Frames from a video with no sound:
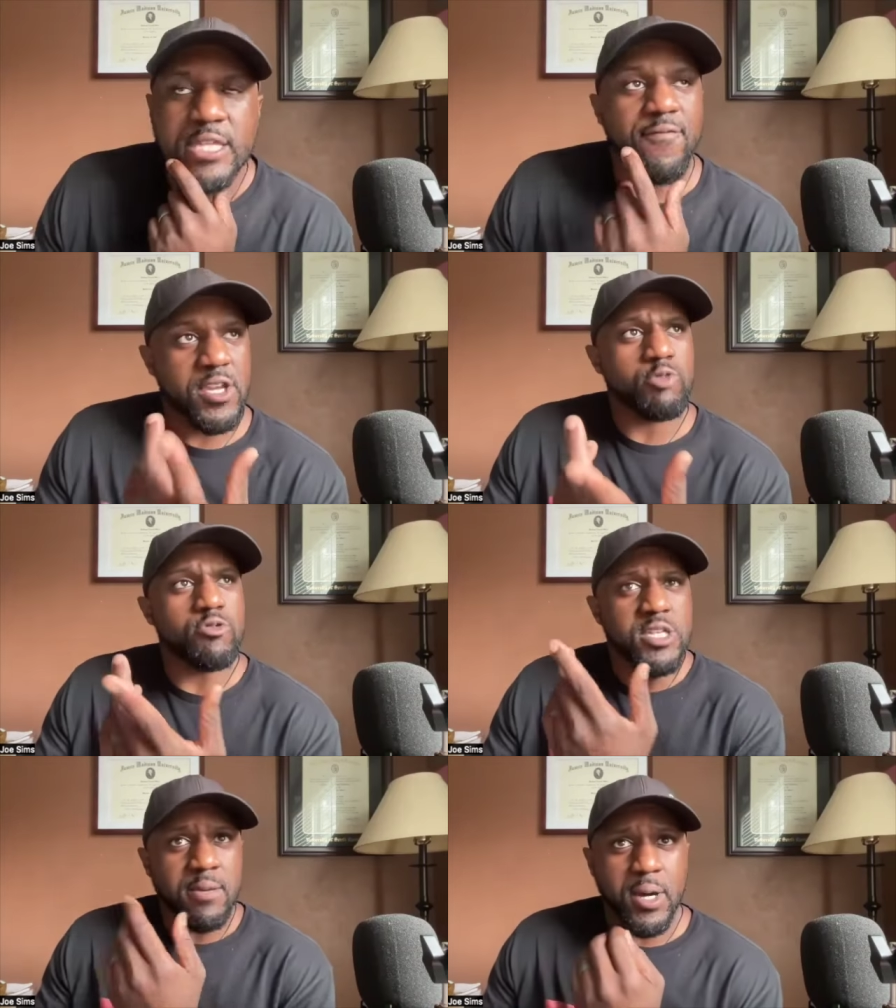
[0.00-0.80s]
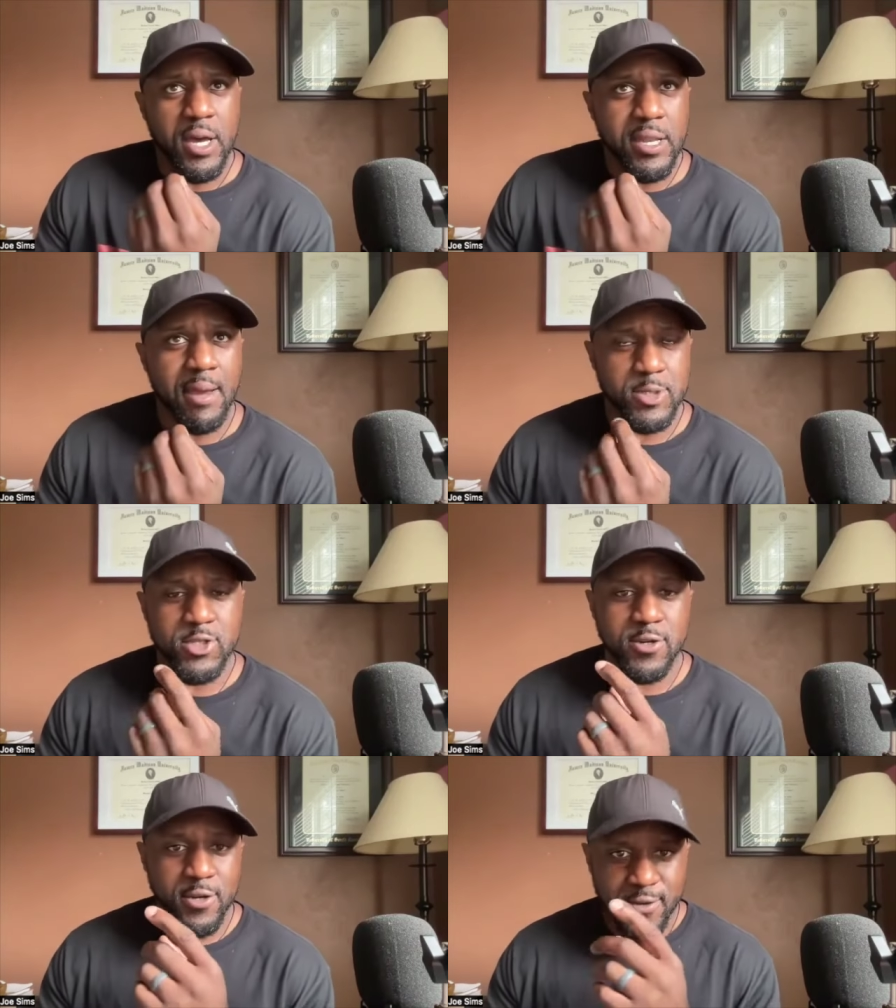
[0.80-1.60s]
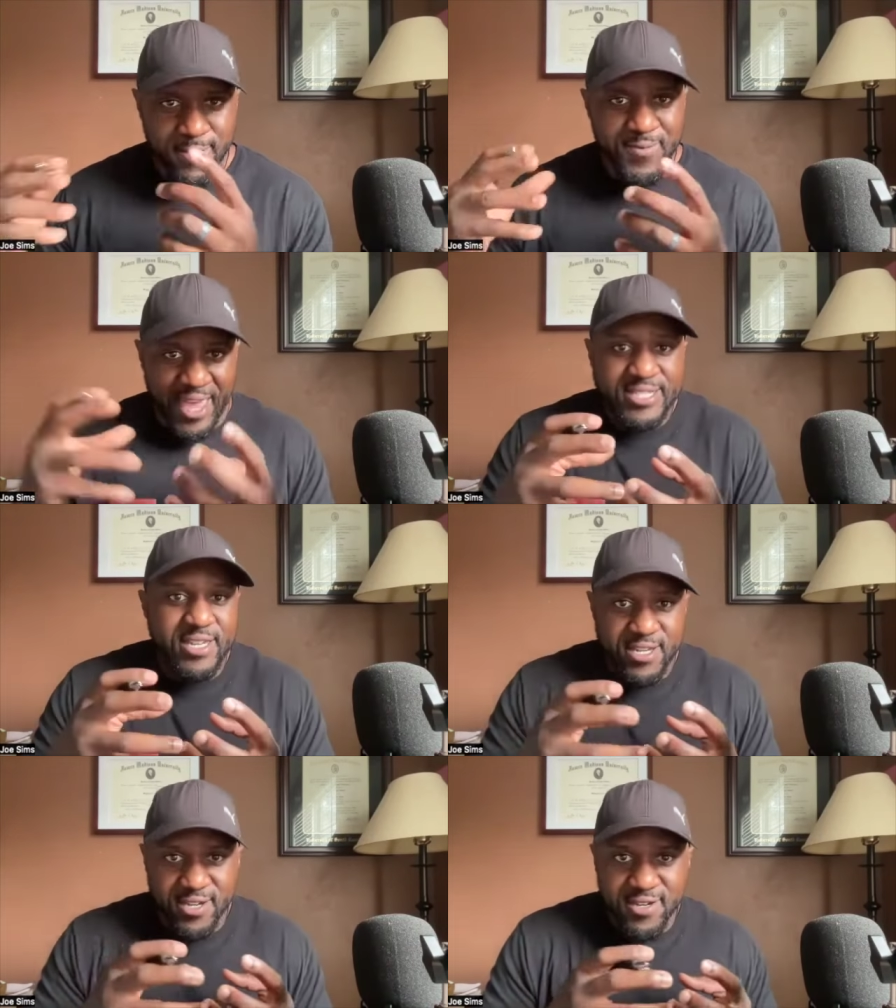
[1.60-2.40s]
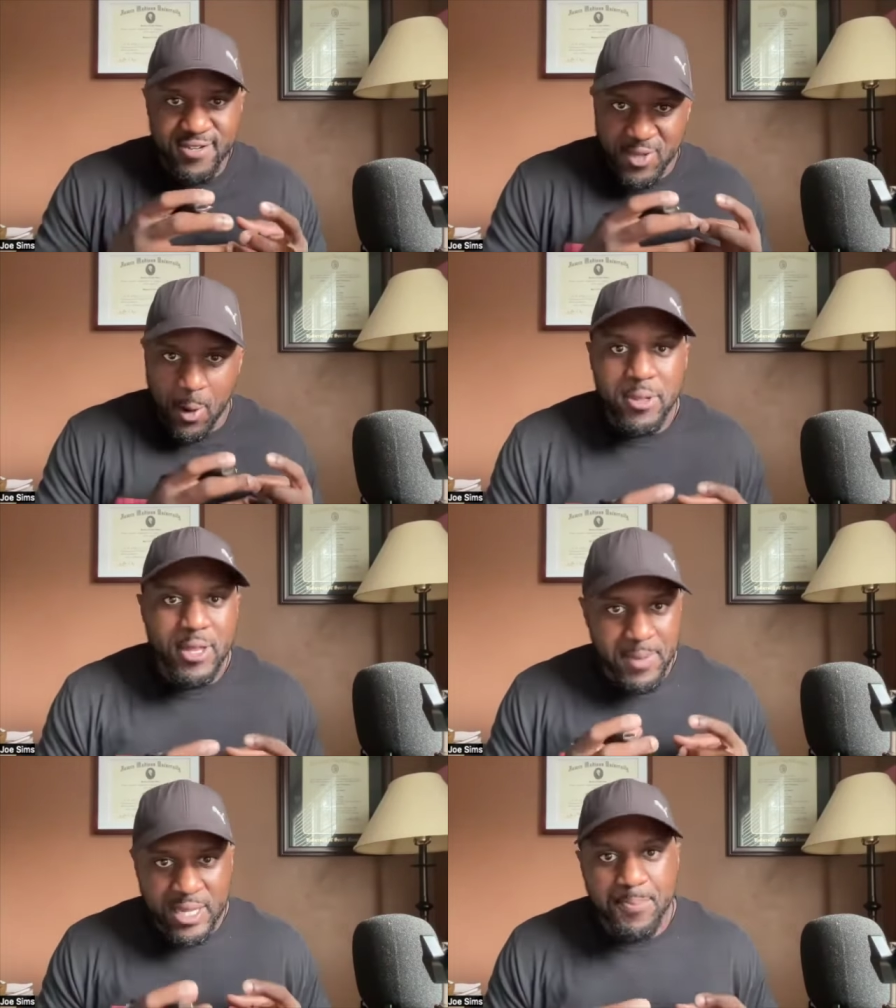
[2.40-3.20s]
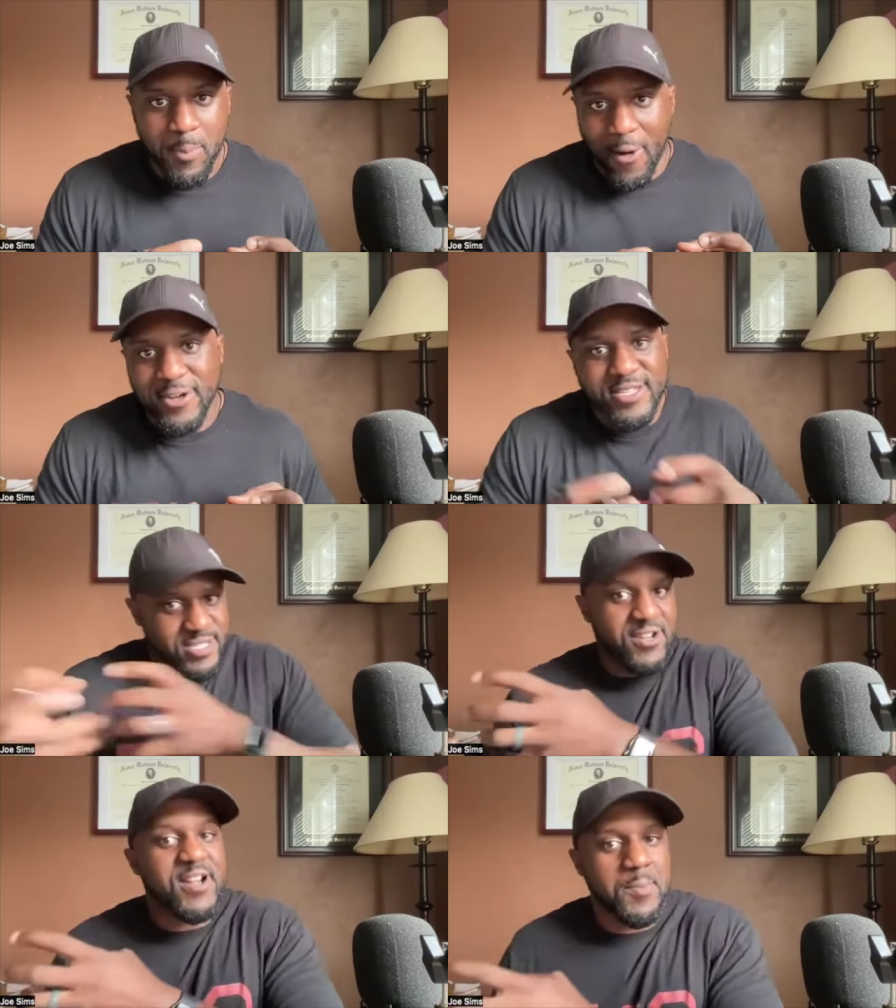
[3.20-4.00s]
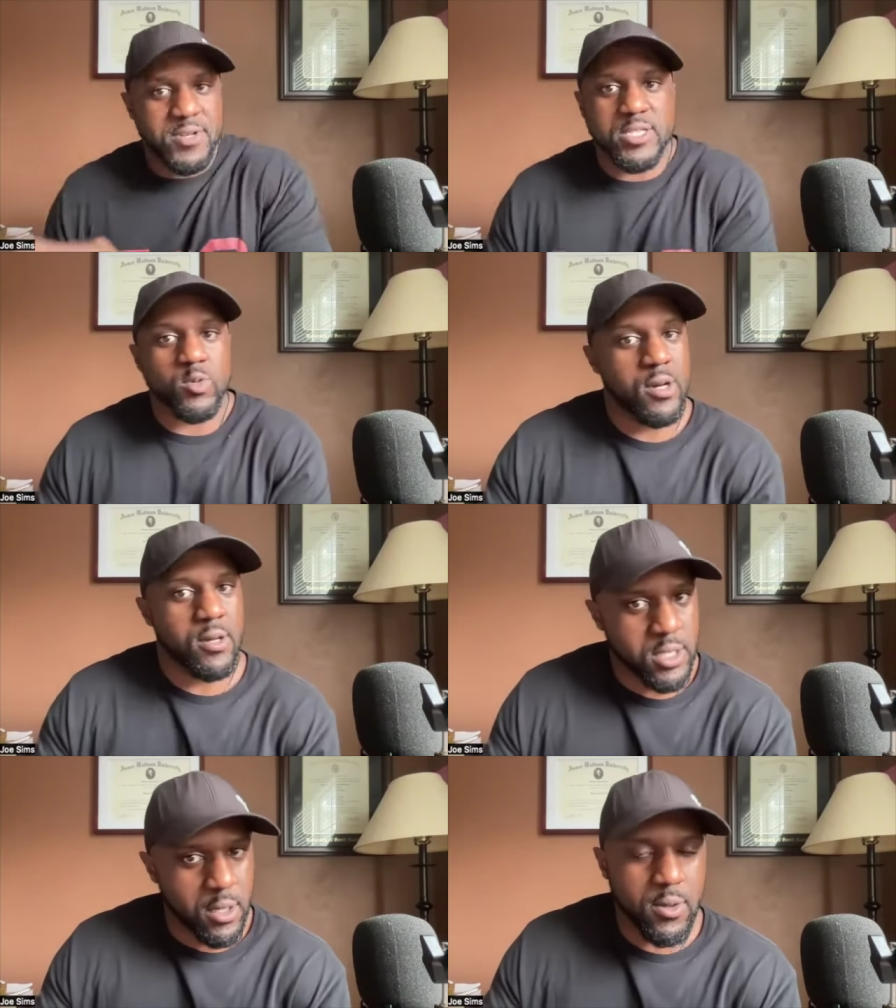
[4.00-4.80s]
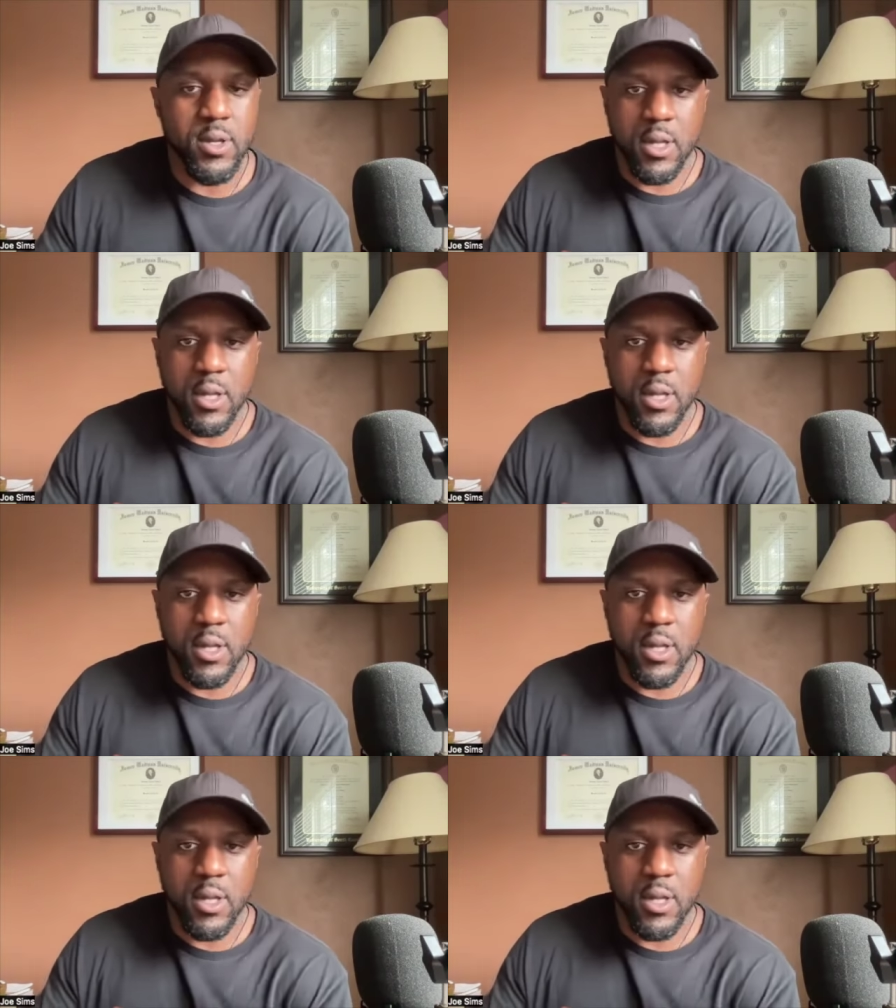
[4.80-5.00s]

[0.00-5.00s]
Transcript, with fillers: individually, but I'm sure that's gonna you know play a big yeah. part into your company as well. So